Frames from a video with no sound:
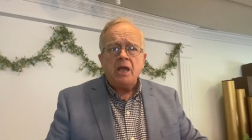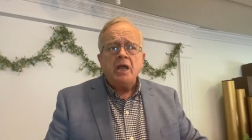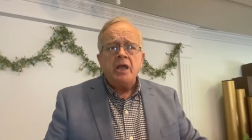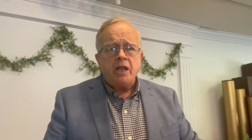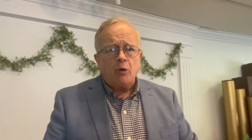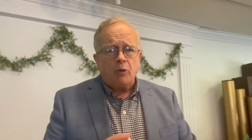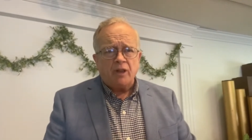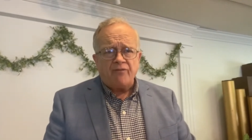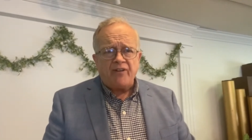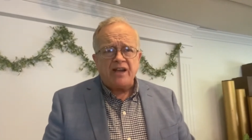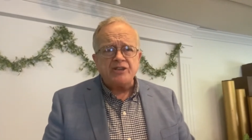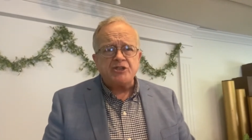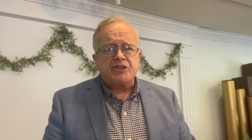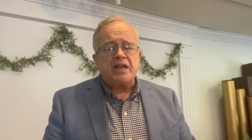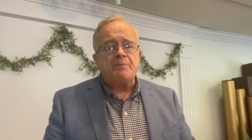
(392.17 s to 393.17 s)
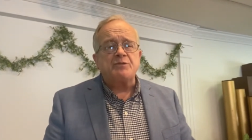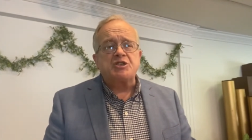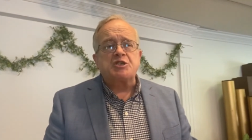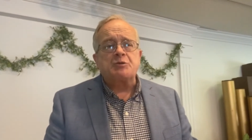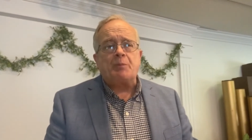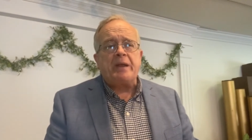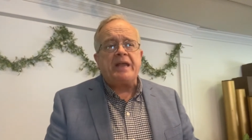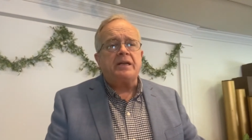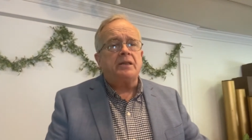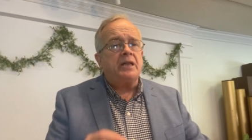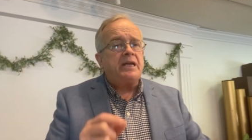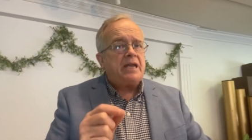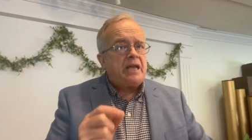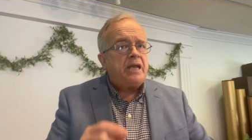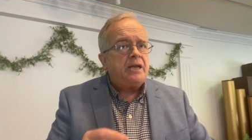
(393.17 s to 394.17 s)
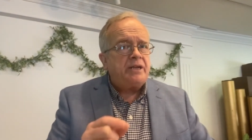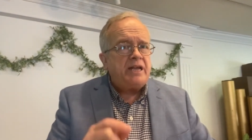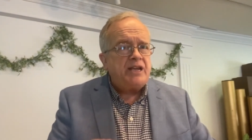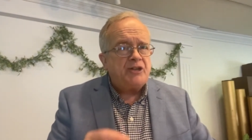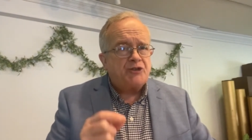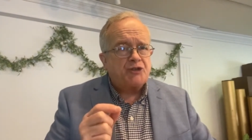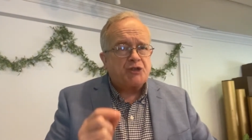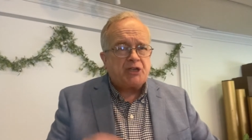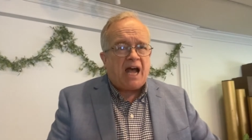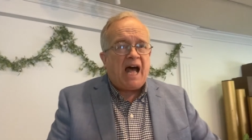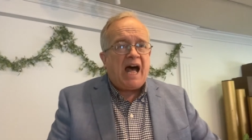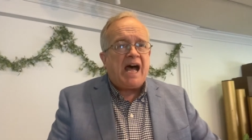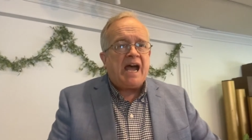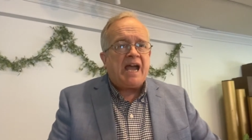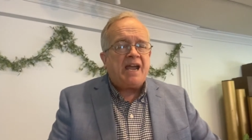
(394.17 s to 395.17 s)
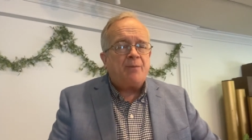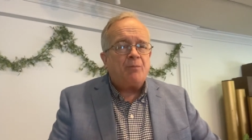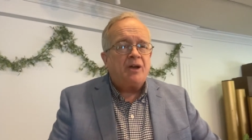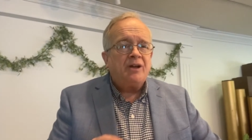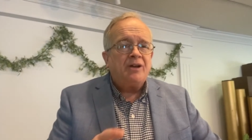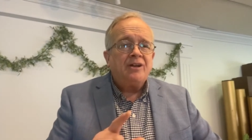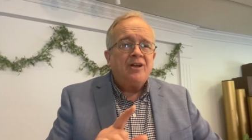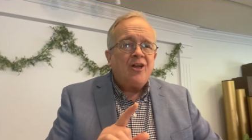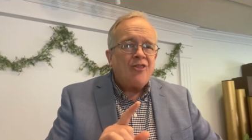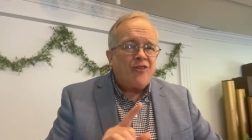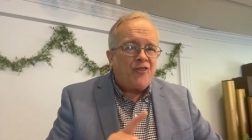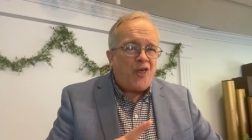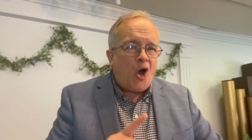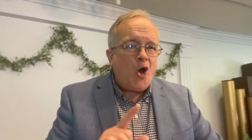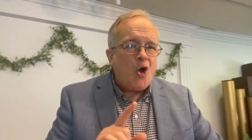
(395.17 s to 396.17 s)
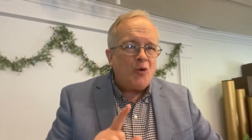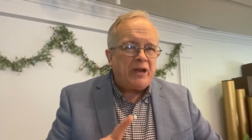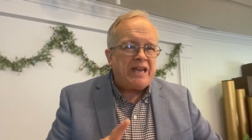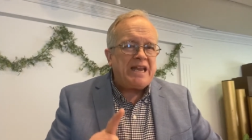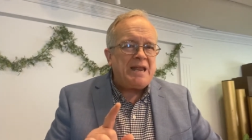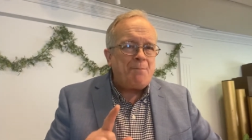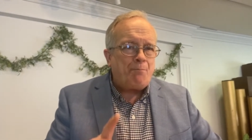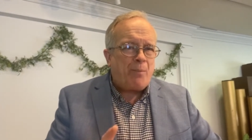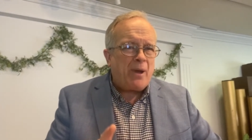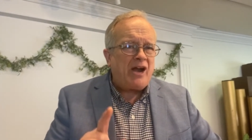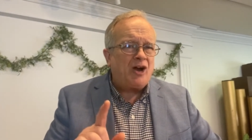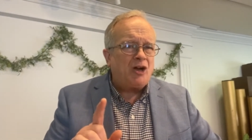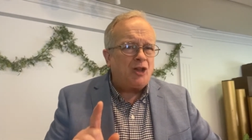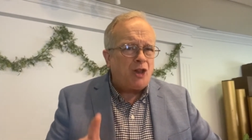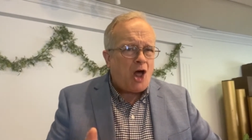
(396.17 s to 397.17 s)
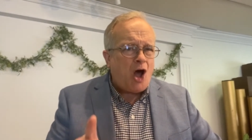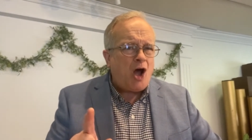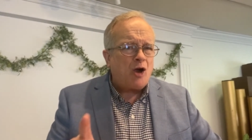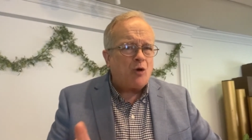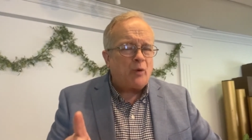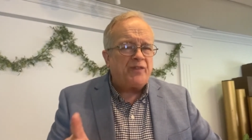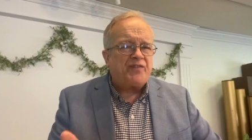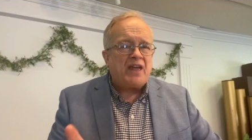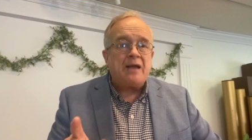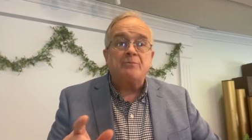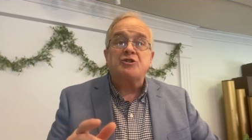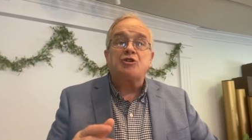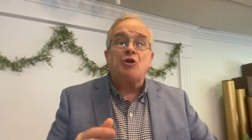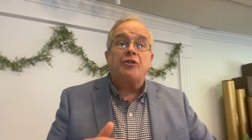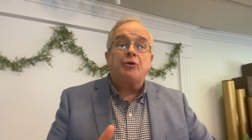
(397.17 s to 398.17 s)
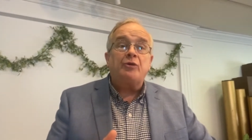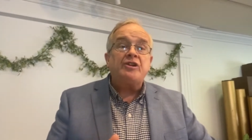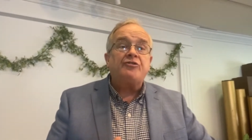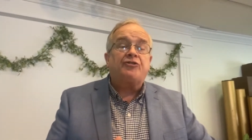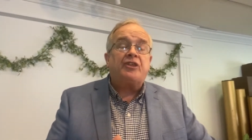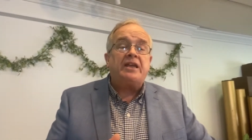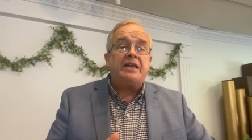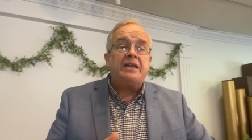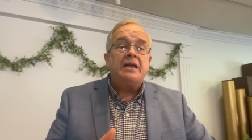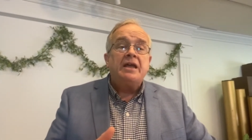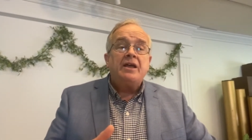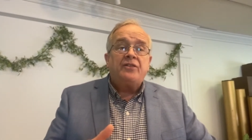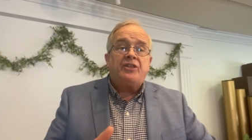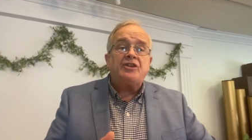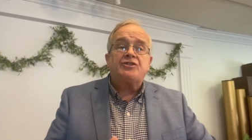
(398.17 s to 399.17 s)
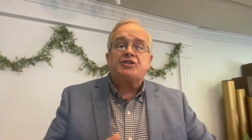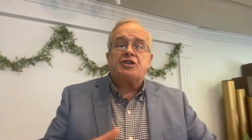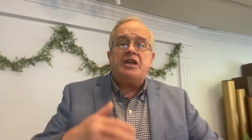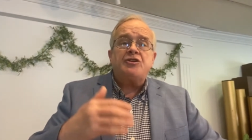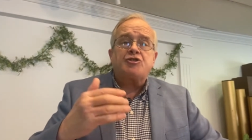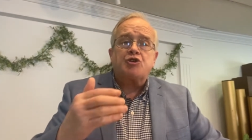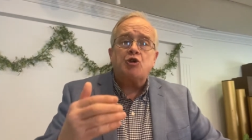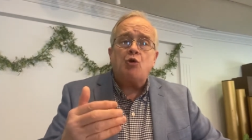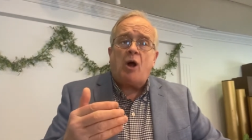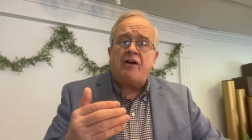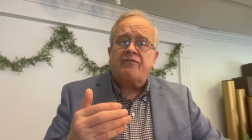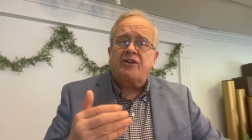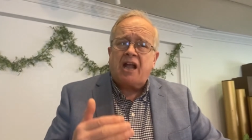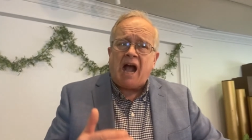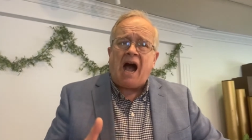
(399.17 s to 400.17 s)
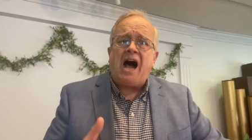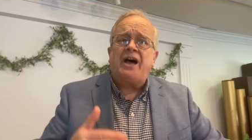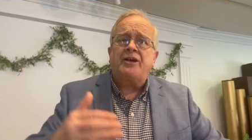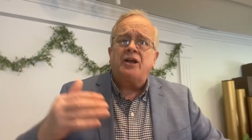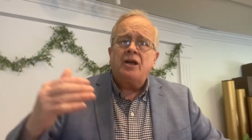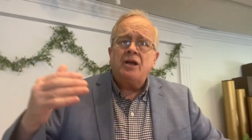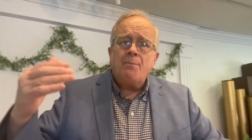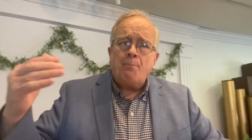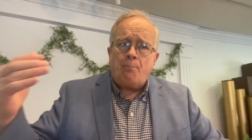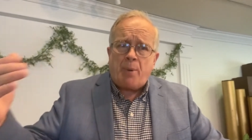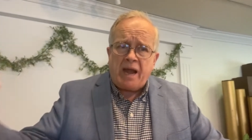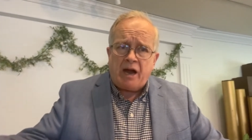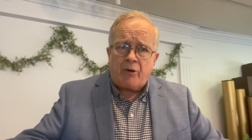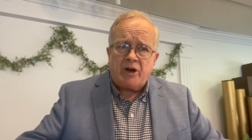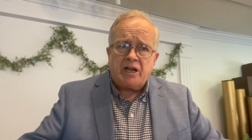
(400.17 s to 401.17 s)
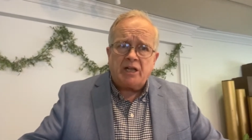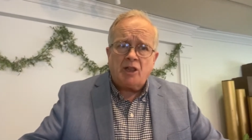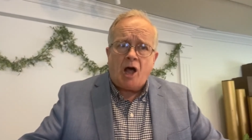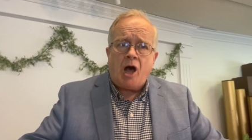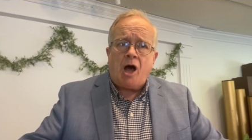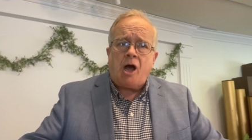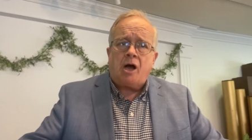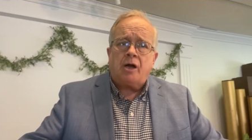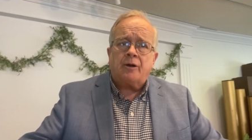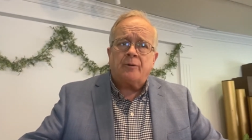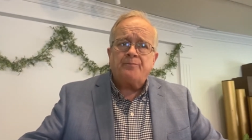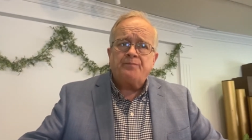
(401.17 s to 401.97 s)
He will avenge them speedily in his time, though he bear long with them. So there is the, this issue of God bearing long,